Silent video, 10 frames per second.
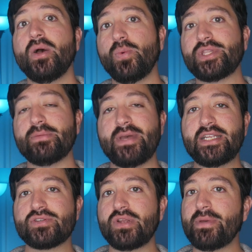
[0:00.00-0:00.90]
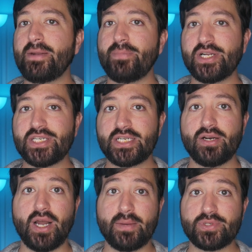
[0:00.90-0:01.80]
with the mainstream and budget
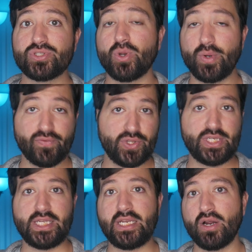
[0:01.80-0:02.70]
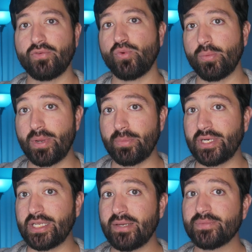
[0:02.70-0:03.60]
tier options going for the D D R four memory
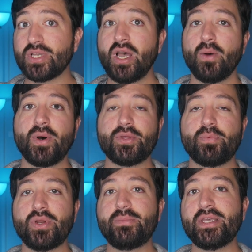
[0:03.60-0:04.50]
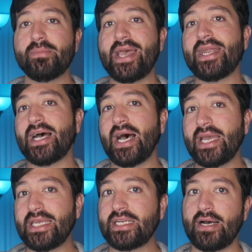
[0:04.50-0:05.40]
D I Ms, while the premium and
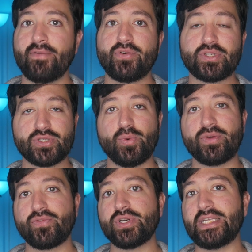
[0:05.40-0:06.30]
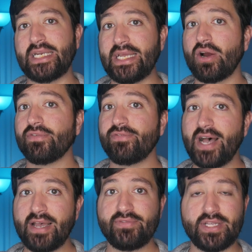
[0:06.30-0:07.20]
high-end offerings going for D D R
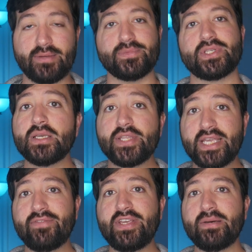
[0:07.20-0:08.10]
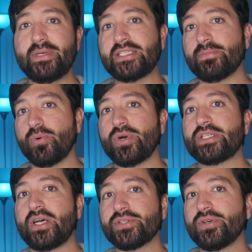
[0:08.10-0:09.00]
five D I Ms. The NVMe support
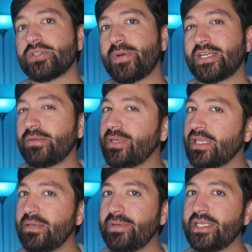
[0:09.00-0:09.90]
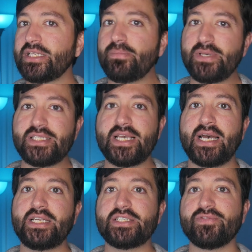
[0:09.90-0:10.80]
is also expected to be limited to
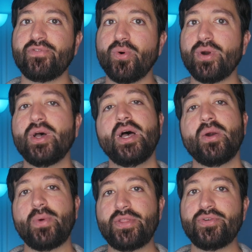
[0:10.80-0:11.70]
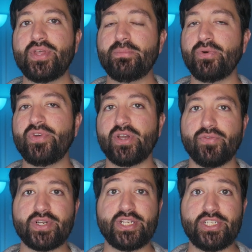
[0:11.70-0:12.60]
PCIe Gen four rather than moving
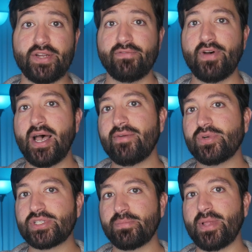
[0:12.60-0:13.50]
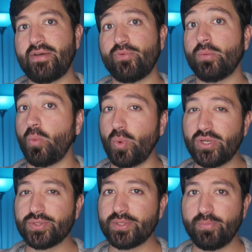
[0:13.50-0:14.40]
over to Gen five, which the platform
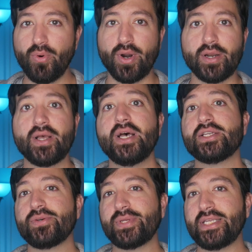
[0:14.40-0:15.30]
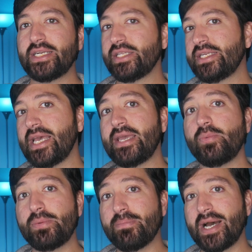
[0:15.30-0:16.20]
will support. So at the end of the day,
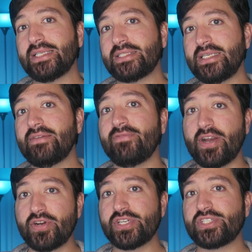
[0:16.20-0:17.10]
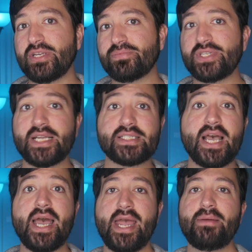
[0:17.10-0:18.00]
we might see various chipsets
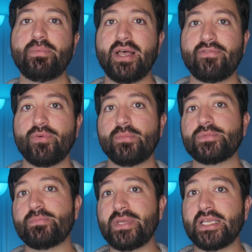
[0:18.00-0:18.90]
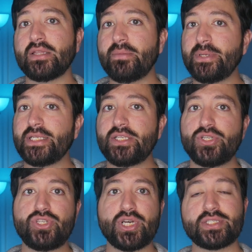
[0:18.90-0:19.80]
and platforms being limited
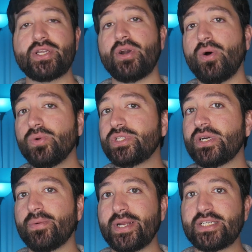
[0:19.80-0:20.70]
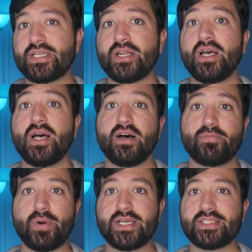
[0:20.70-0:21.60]
to just their own generation
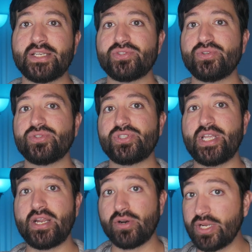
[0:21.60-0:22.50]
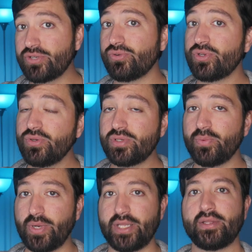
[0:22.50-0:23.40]
of processors they are introduced
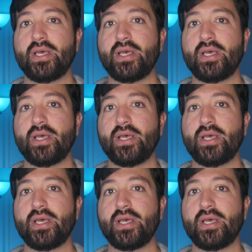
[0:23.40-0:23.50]
with.